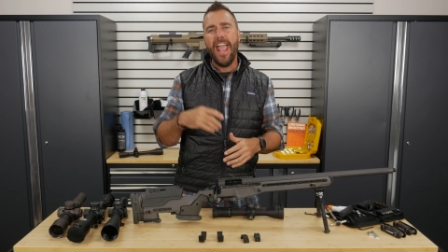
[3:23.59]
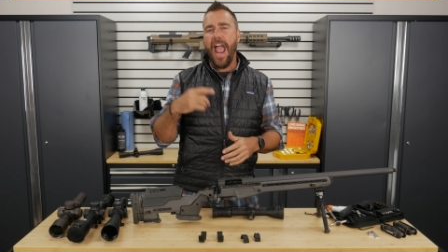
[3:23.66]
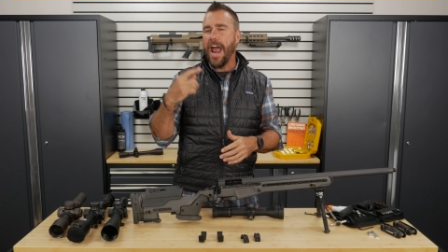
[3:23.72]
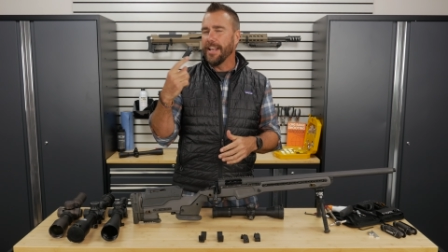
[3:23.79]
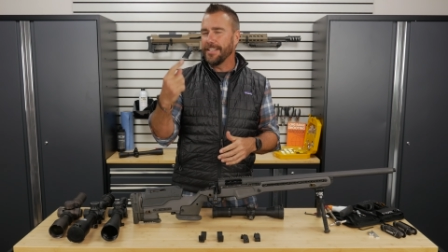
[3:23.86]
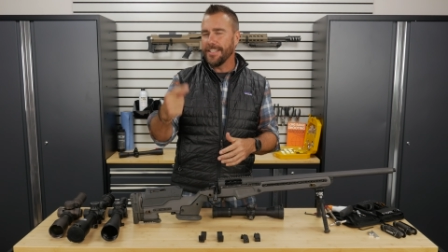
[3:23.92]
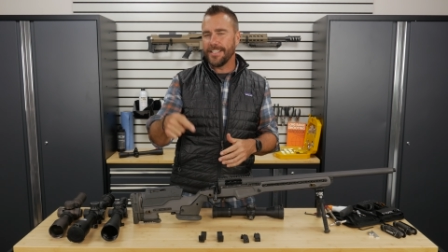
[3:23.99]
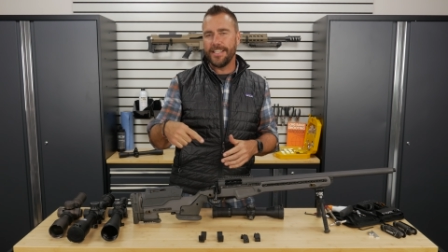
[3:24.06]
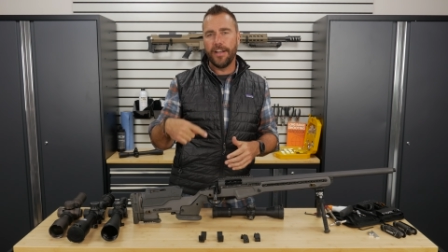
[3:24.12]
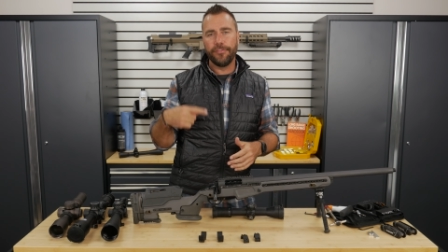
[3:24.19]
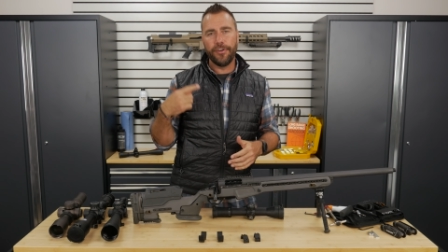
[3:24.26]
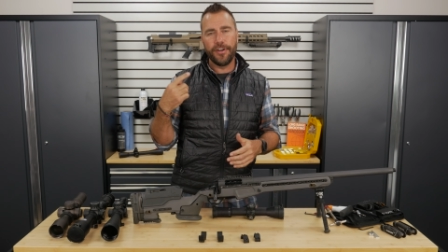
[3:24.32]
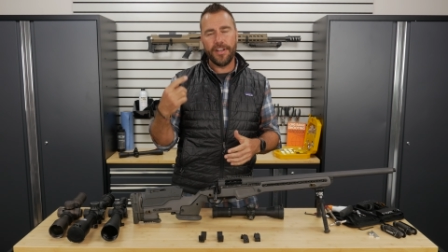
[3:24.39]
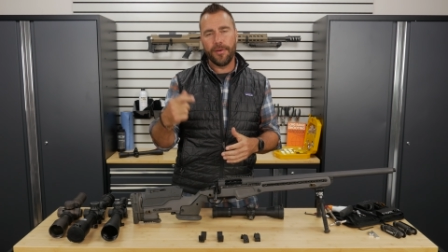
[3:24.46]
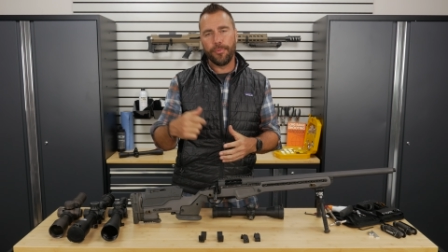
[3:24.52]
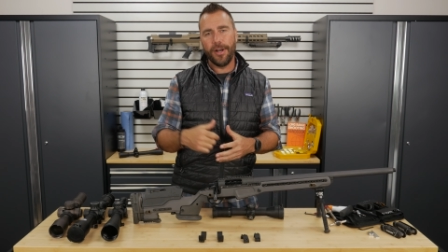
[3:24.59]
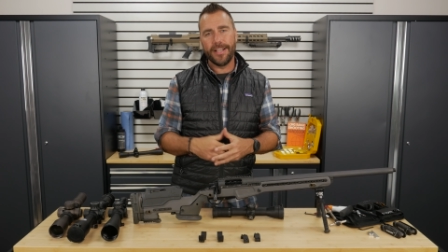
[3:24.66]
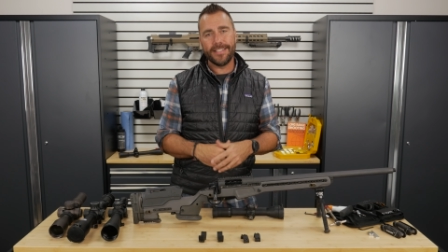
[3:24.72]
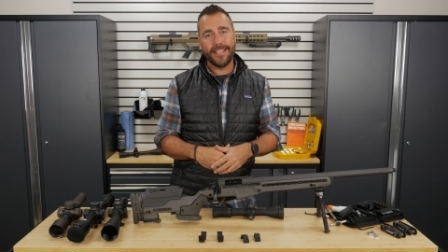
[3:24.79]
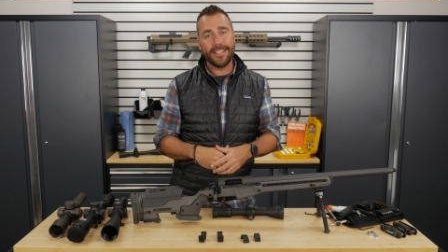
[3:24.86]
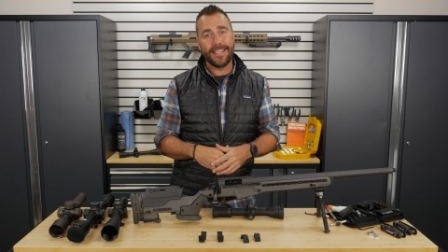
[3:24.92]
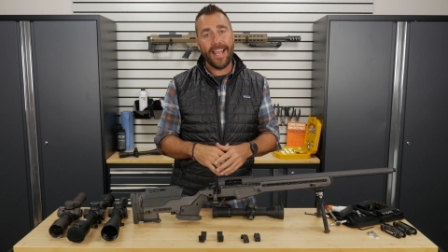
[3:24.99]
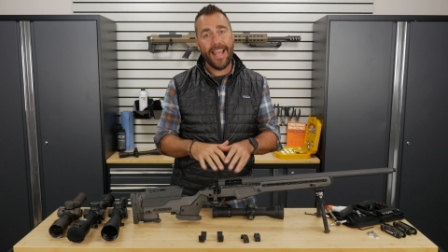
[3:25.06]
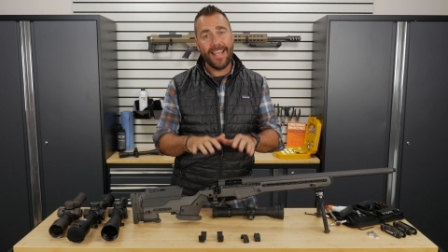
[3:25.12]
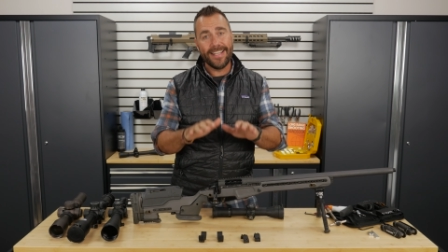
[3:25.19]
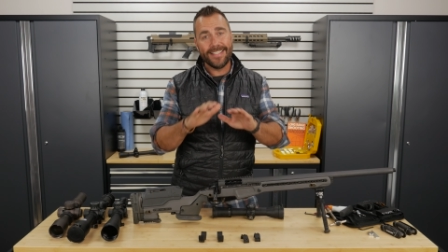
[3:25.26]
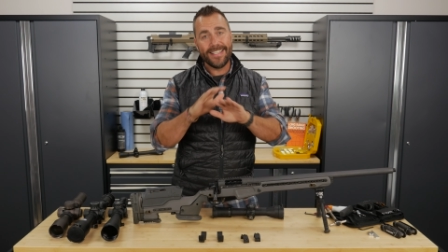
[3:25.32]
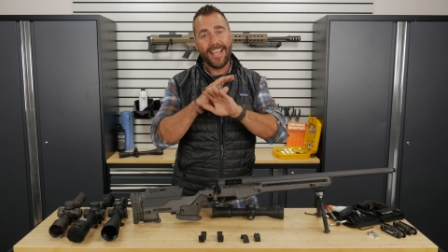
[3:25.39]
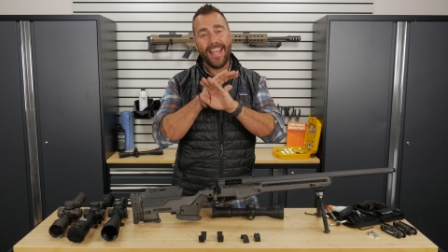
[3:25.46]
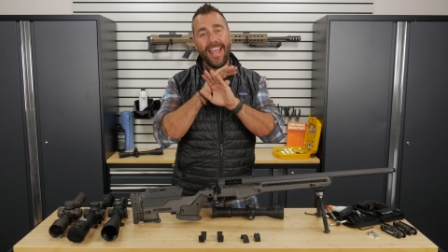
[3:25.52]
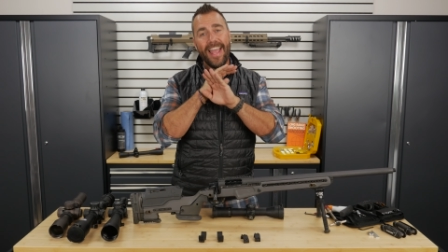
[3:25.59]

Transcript: and it's this never ending process guys